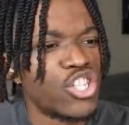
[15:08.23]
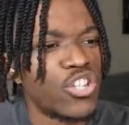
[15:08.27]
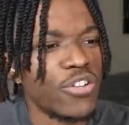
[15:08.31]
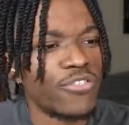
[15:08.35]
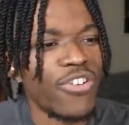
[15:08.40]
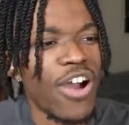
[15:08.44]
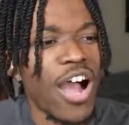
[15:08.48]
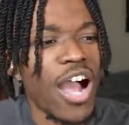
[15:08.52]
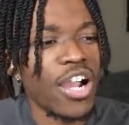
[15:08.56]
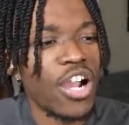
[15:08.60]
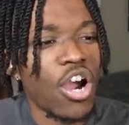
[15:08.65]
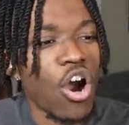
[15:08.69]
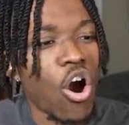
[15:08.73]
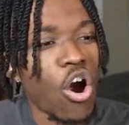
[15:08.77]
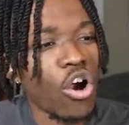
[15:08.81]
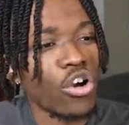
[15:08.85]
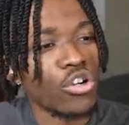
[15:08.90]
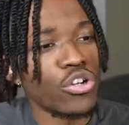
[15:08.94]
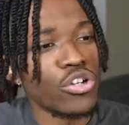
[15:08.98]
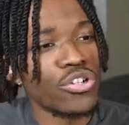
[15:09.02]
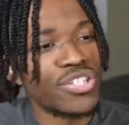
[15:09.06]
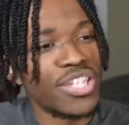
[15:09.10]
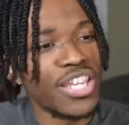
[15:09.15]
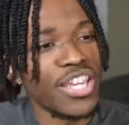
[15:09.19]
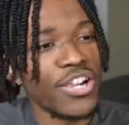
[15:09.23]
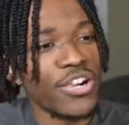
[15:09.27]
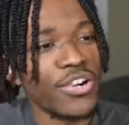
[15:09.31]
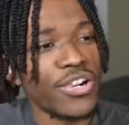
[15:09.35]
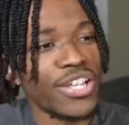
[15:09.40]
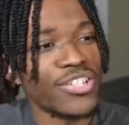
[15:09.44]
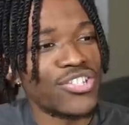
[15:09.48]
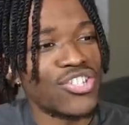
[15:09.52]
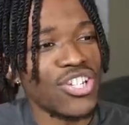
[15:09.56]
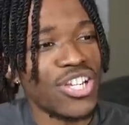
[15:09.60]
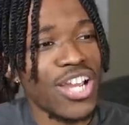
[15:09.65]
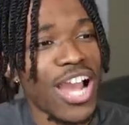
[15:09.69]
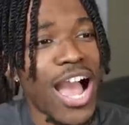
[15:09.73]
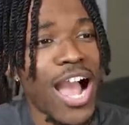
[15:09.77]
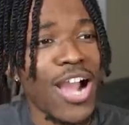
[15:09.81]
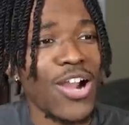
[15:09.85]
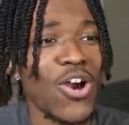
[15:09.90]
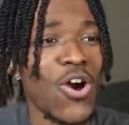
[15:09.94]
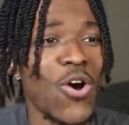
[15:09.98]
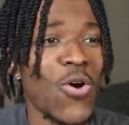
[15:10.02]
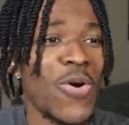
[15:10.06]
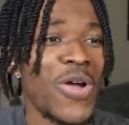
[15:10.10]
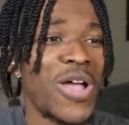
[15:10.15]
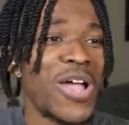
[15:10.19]
Jevon Carter is here in
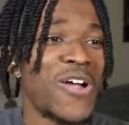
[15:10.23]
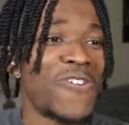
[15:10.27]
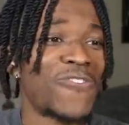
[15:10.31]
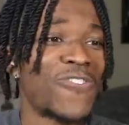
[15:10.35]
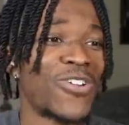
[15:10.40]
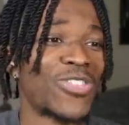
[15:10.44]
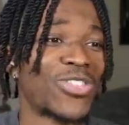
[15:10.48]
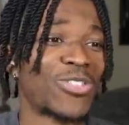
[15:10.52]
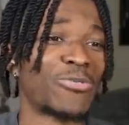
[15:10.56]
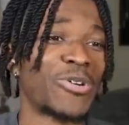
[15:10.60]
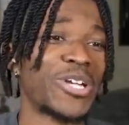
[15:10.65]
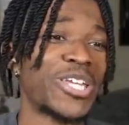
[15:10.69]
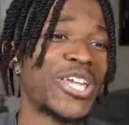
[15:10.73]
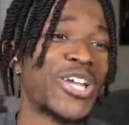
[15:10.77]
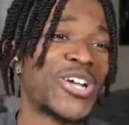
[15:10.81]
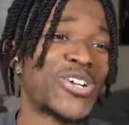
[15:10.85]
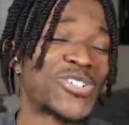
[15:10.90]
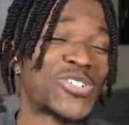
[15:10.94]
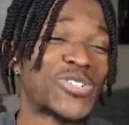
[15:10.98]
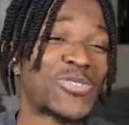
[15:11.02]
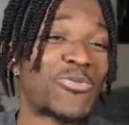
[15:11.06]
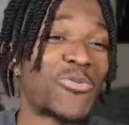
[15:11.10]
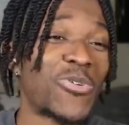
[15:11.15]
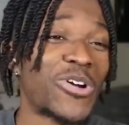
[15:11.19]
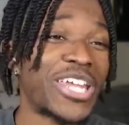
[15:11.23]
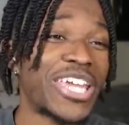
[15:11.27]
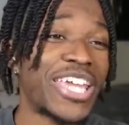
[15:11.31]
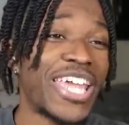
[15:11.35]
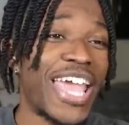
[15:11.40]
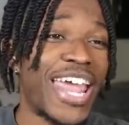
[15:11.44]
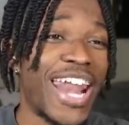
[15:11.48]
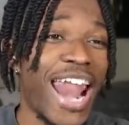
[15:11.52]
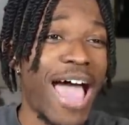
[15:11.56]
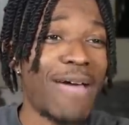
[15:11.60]
Chicago for three years, 20.